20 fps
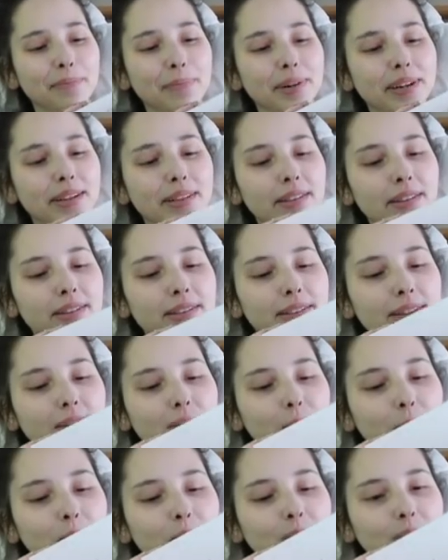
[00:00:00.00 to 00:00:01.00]
And, but it looks
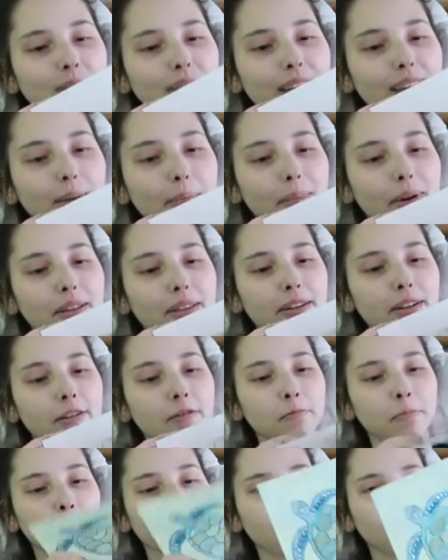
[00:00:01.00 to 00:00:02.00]
like almost like
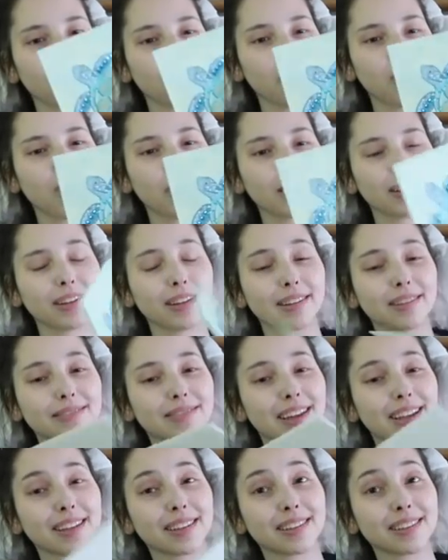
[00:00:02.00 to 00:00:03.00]
mother of pearl.
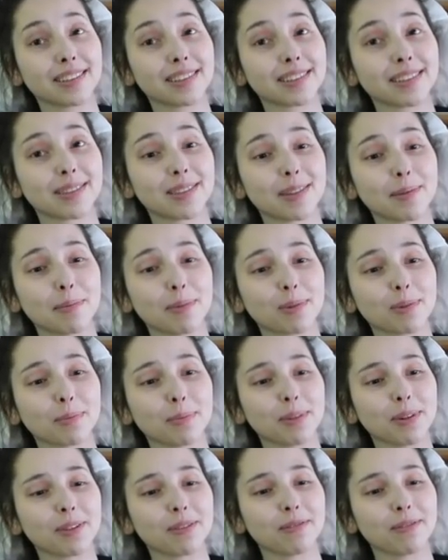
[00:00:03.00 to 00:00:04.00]
That is the
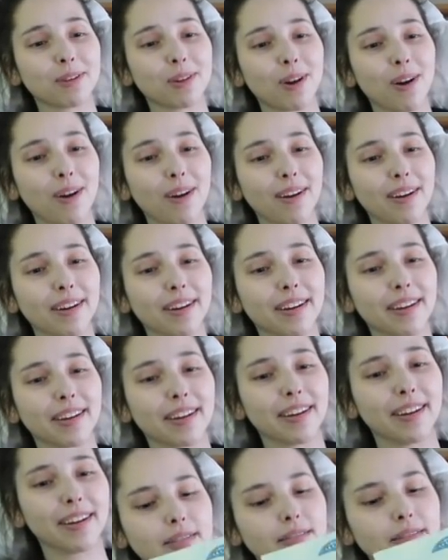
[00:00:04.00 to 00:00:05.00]
most beautiful card.
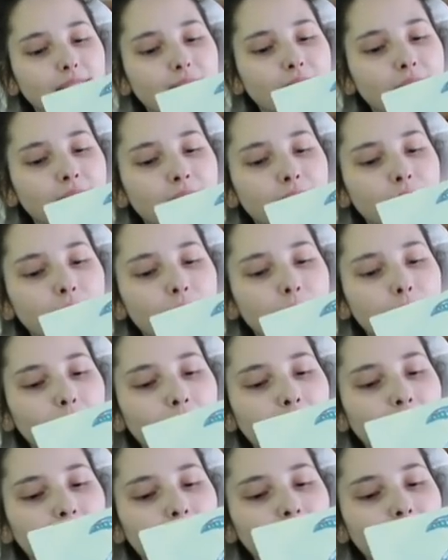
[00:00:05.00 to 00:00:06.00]
Thank you,
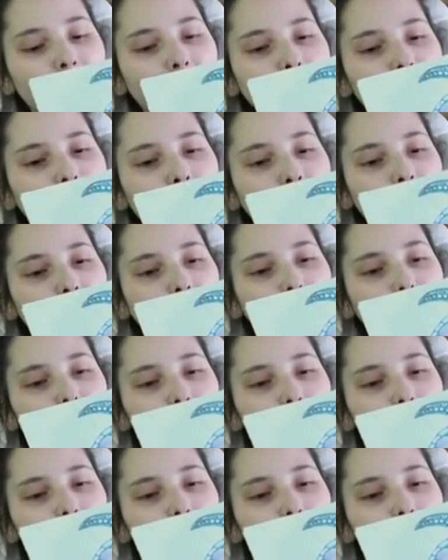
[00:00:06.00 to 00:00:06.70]
Maddie.